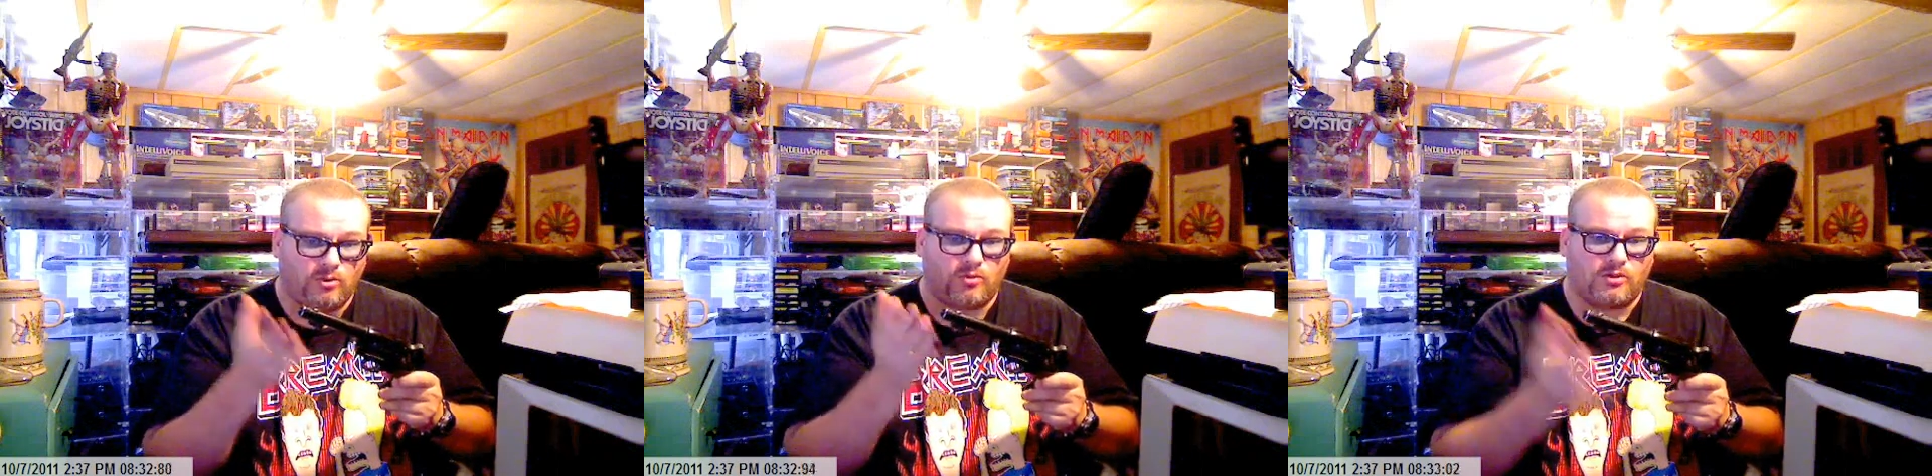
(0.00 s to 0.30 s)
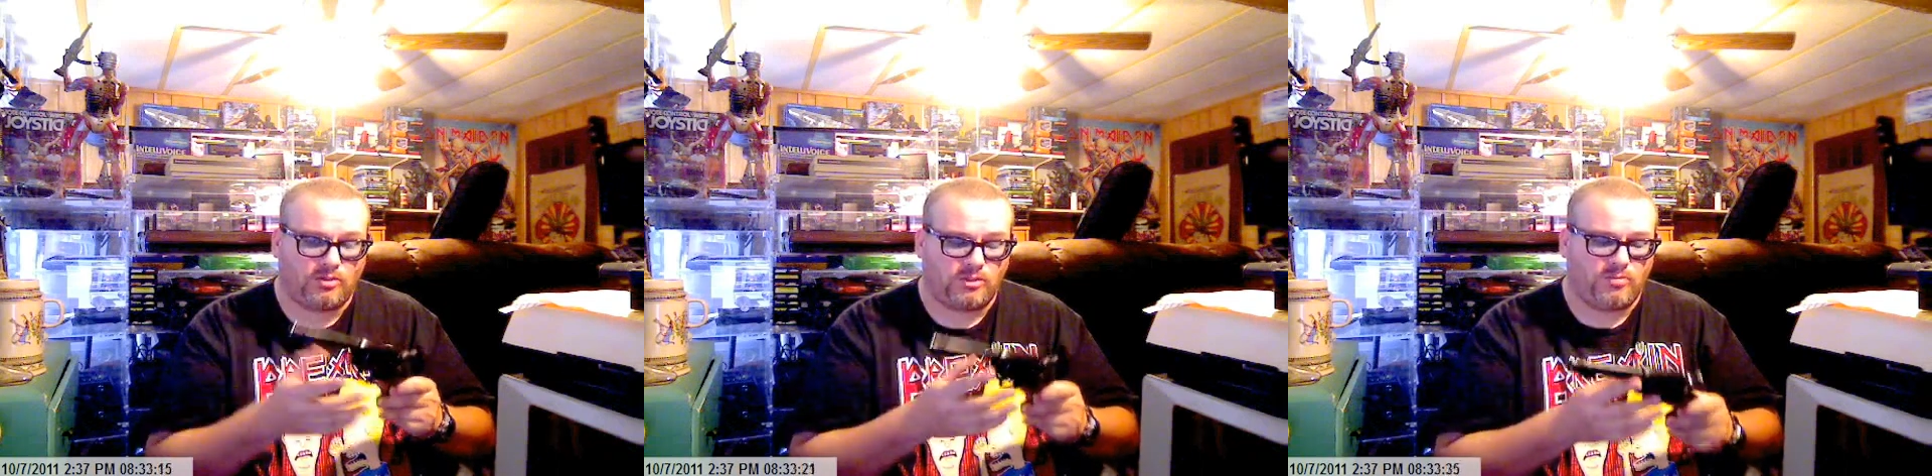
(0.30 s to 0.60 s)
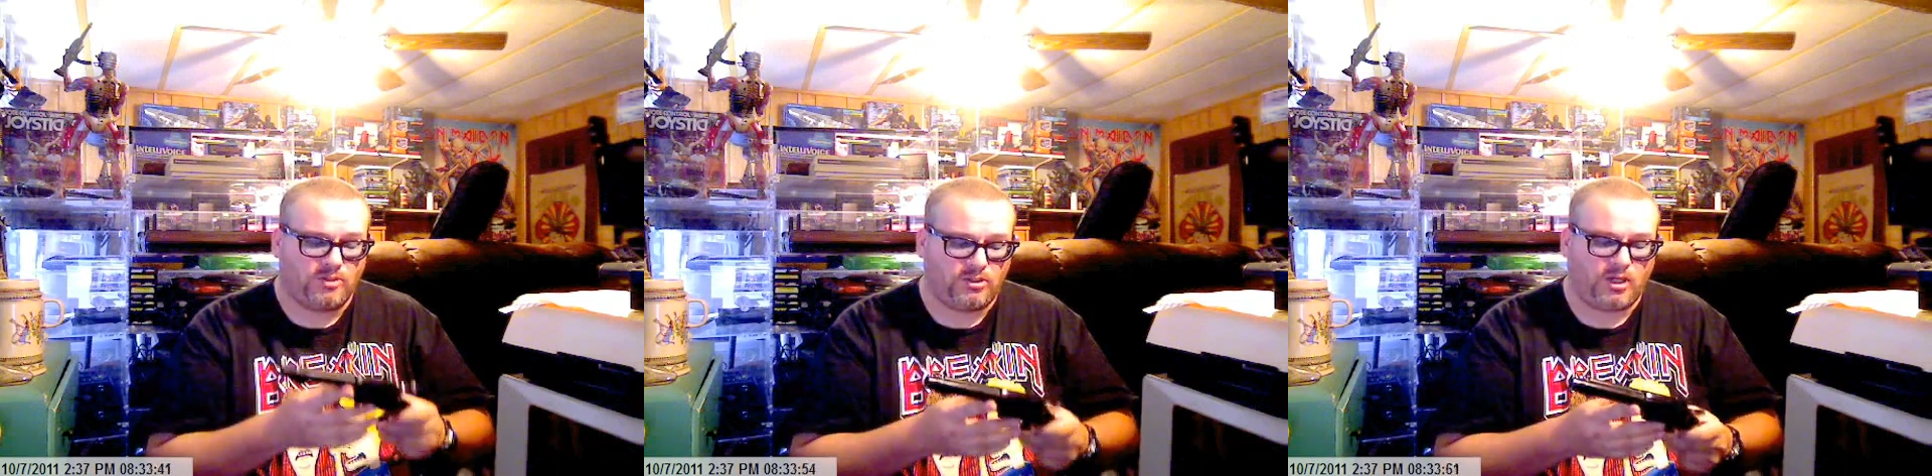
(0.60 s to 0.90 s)
to where it's
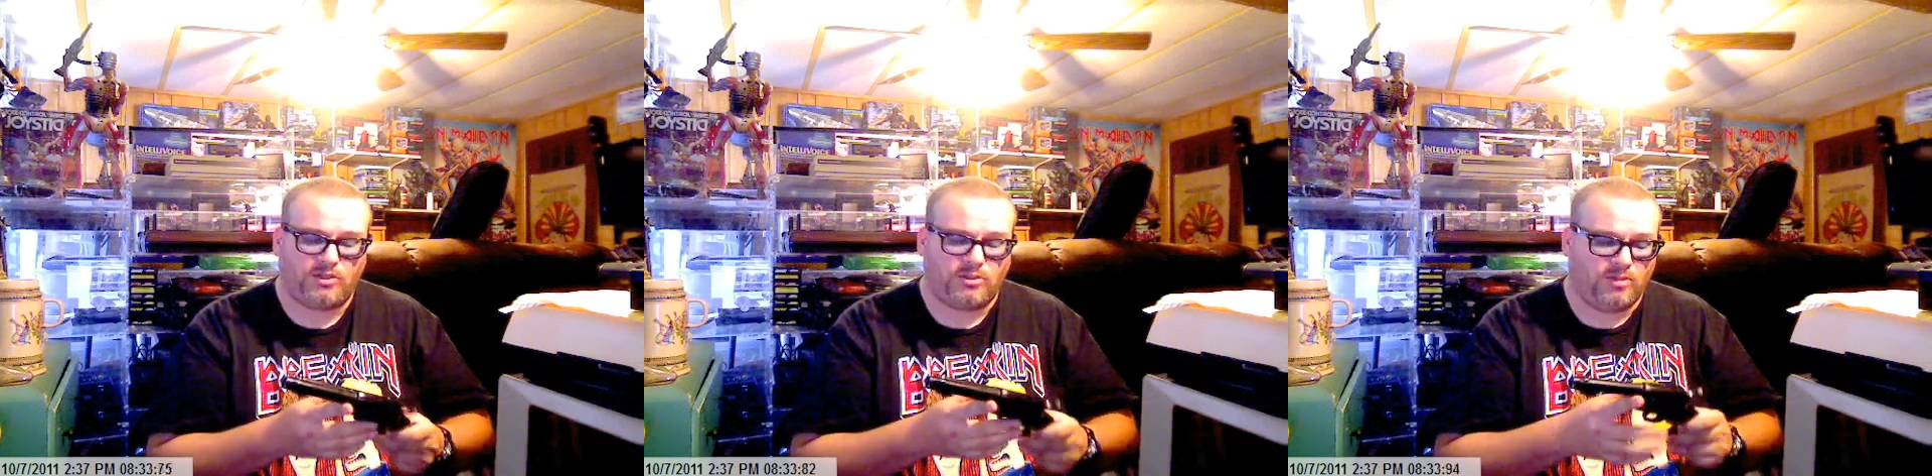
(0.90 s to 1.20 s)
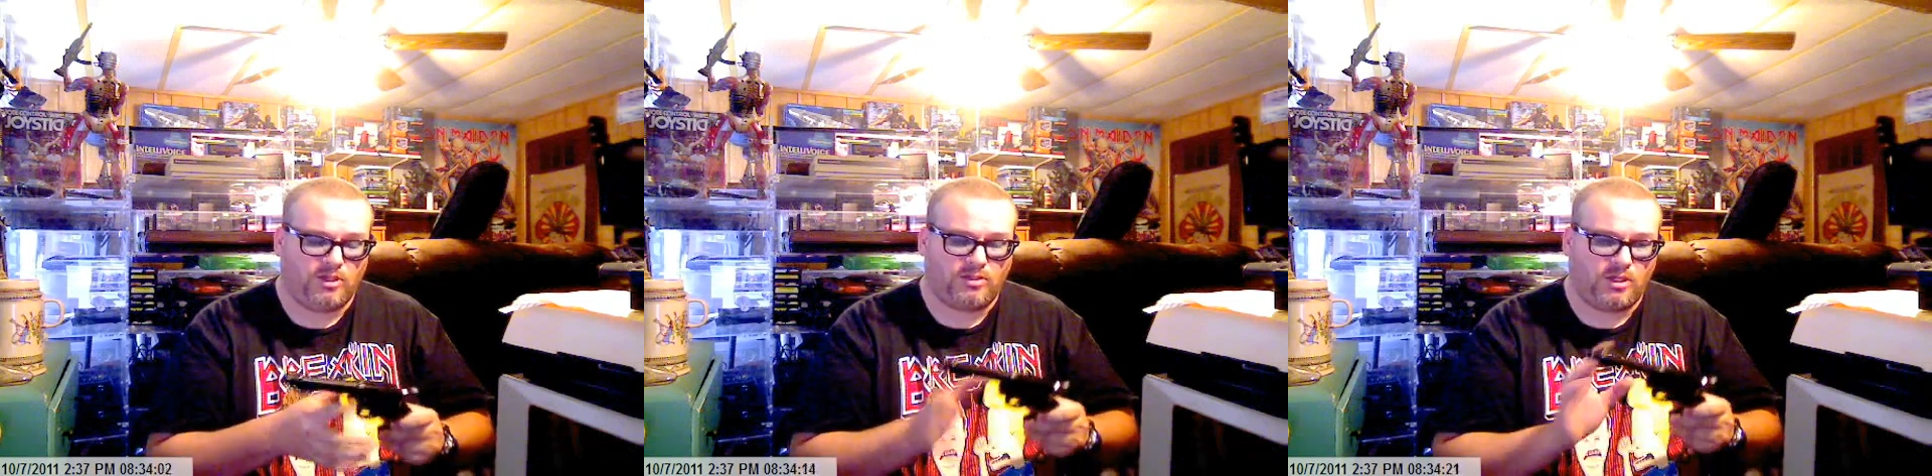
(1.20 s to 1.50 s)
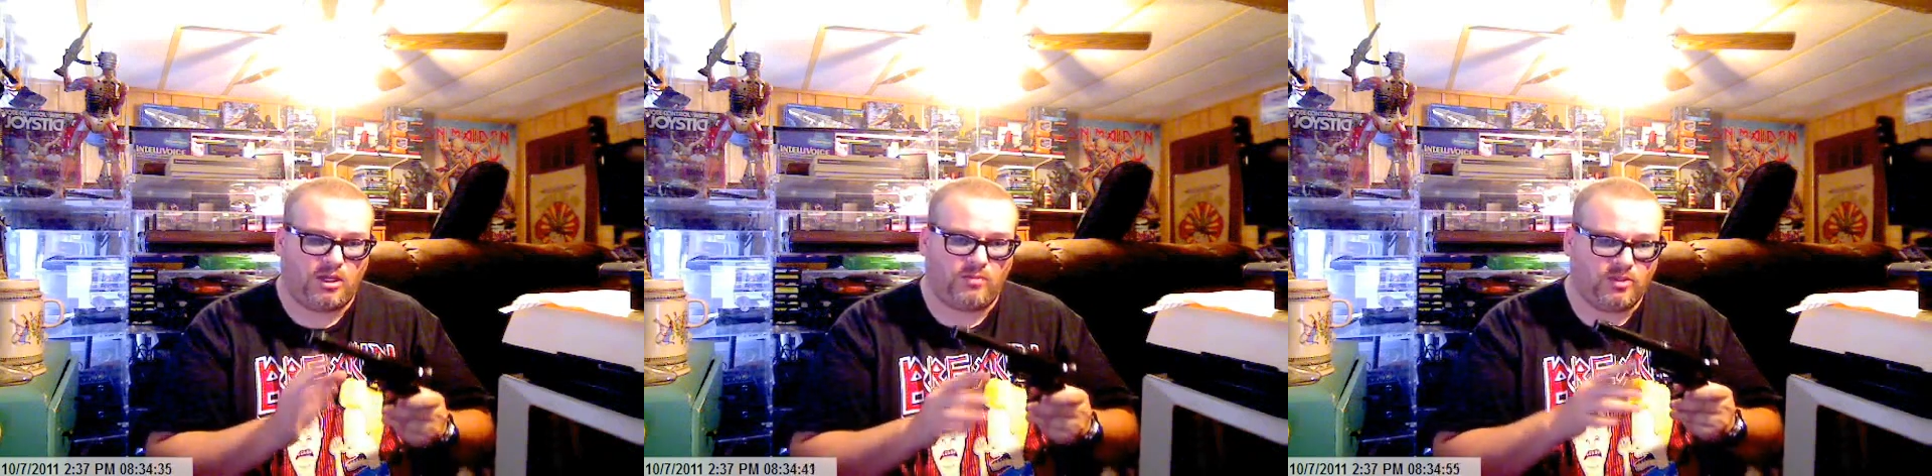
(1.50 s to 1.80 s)
just been shot too many
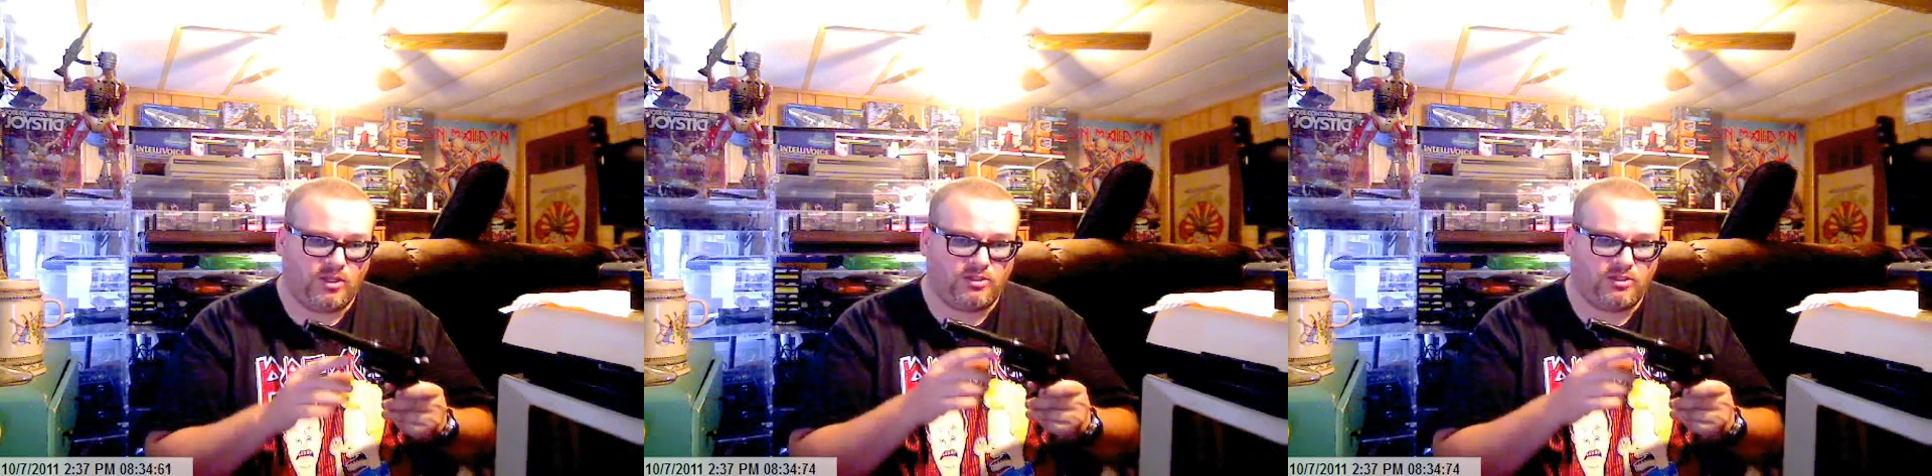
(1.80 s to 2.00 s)
times